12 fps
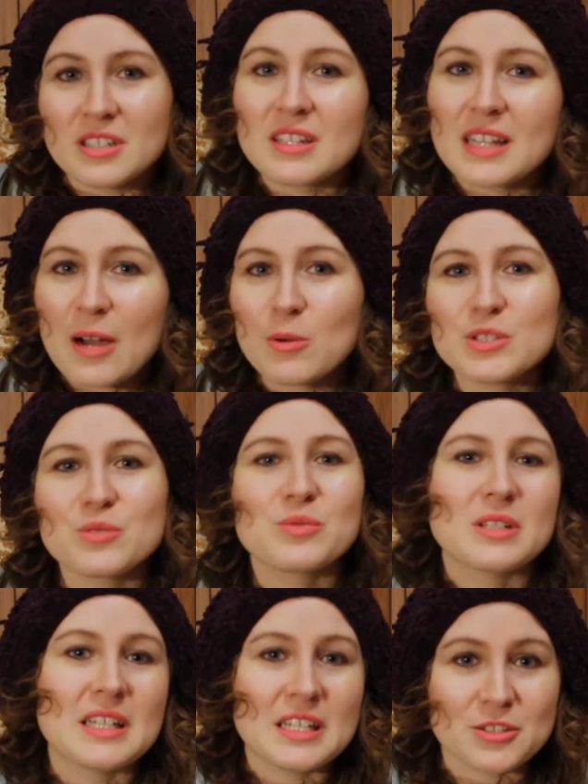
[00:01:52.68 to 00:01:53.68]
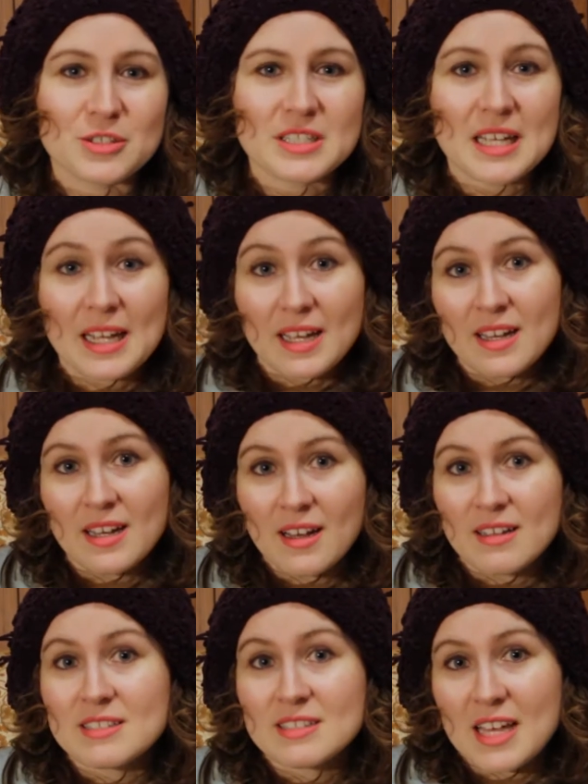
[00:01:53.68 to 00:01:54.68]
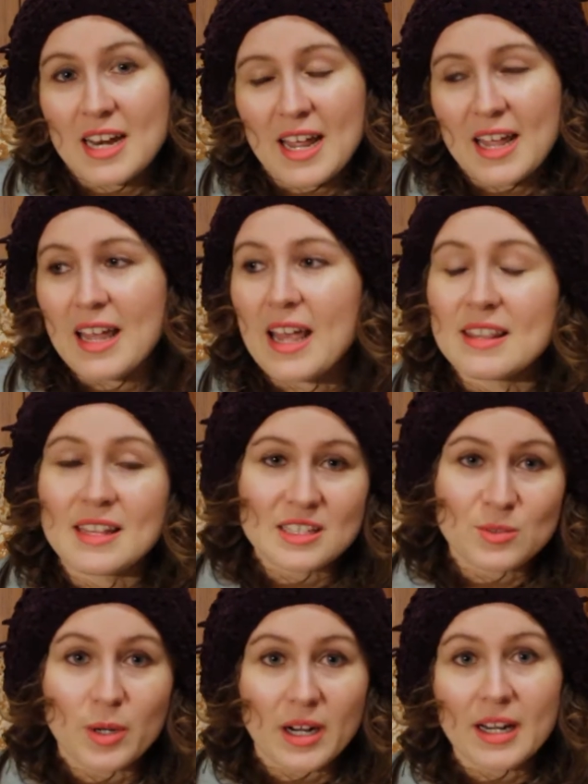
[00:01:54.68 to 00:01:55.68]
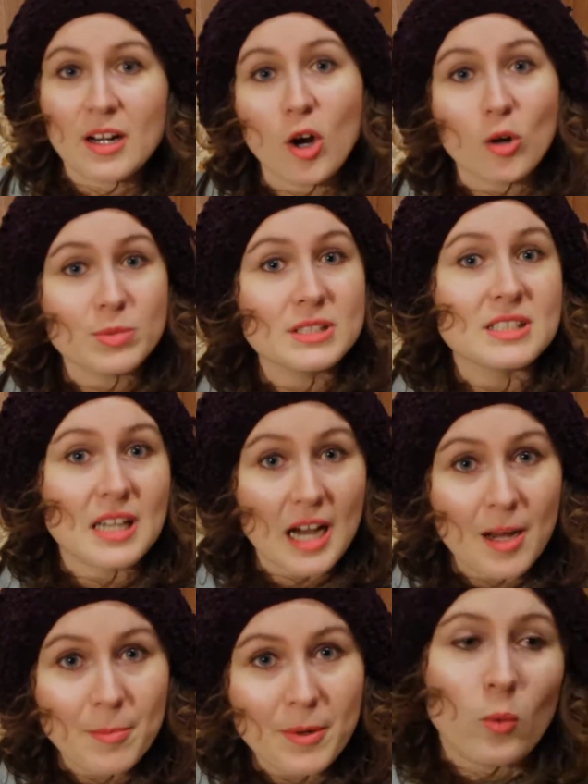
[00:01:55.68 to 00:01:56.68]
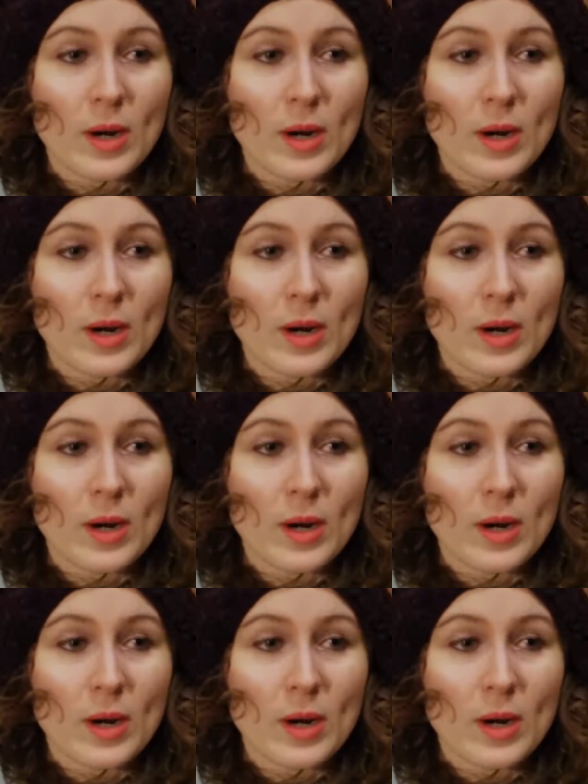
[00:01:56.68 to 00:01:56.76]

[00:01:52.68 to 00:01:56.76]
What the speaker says: that was a really interesting setting, and that's where it opens up.